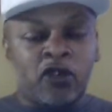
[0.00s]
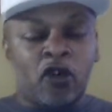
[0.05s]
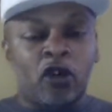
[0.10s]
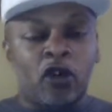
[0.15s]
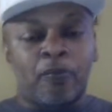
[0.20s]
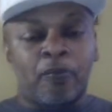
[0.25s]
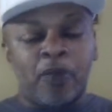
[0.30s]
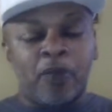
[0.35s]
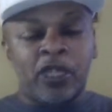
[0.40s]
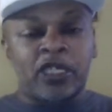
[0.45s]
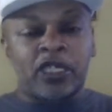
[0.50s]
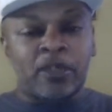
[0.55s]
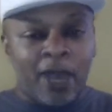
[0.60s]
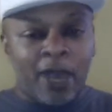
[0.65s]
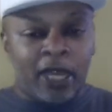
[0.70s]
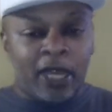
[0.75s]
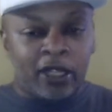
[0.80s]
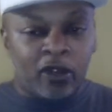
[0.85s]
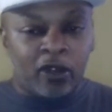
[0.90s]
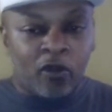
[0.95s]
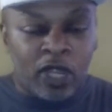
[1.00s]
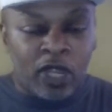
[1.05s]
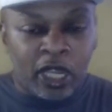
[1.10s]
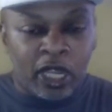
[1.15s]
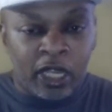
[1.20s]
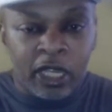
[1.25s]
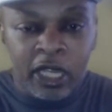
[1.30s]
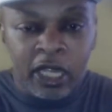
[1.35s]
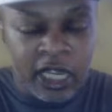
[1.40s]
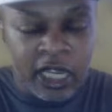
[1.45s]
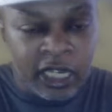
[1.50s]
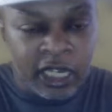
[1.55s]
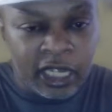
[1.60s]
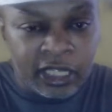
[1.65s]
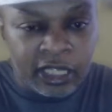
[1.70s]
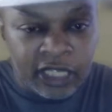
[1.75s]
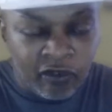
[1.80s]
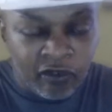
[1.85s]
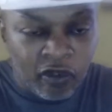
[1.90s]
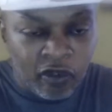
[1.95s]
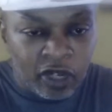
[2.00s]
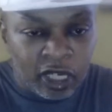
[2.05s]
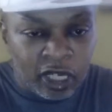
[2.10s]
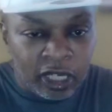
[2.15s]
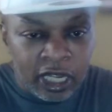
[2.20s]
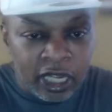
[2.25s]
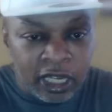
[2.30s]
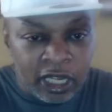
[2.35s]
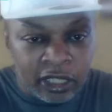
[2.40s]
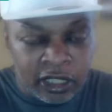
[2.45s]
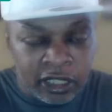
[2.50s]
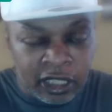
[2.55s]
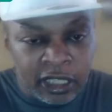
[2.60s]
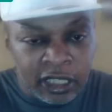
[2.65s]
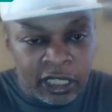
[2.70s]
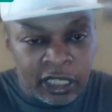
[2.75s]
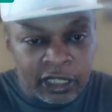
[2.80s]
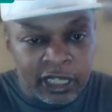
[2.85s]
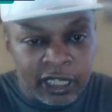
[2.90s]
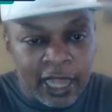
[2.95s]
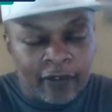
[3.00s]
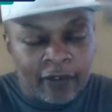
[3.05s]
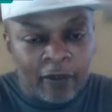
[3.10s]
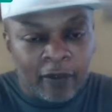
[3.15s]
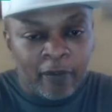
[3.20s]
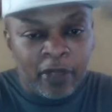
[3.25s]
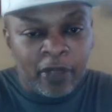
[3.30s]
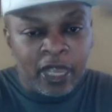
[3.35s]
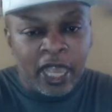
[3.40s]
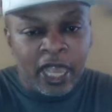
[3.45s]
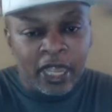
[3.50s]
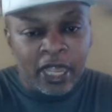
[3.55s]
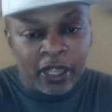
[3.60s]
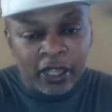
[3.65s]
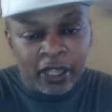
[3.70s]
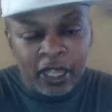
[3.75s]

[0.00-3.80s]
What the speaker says: You're gonna pick somebody to win, and that's just what it is. And it doesn't have to be hate.